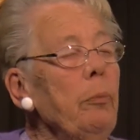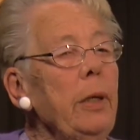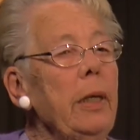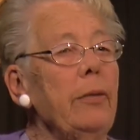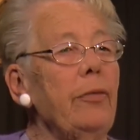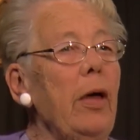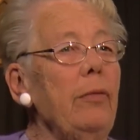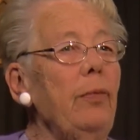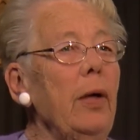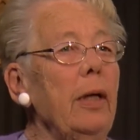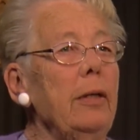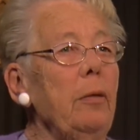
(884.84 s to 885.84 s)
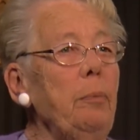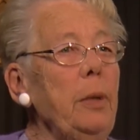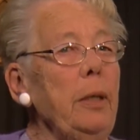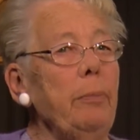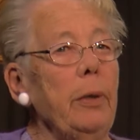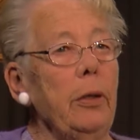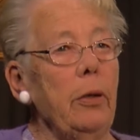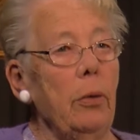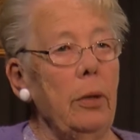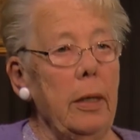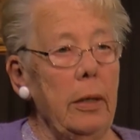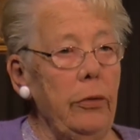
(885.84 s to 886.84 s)
Because I find that people
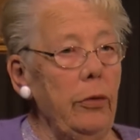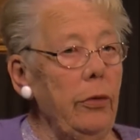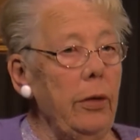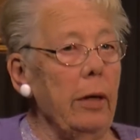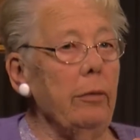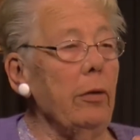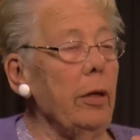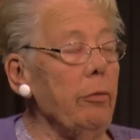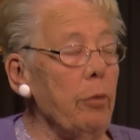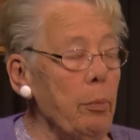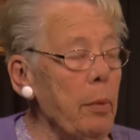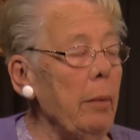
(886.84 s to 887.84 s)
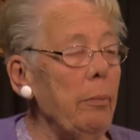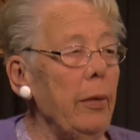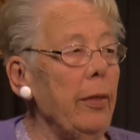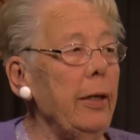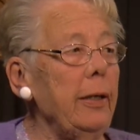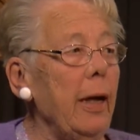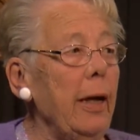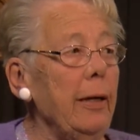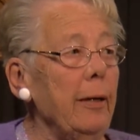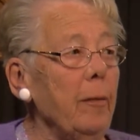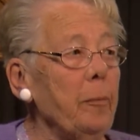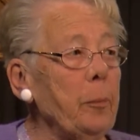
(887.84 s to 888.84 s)
don't necessarily remember the title.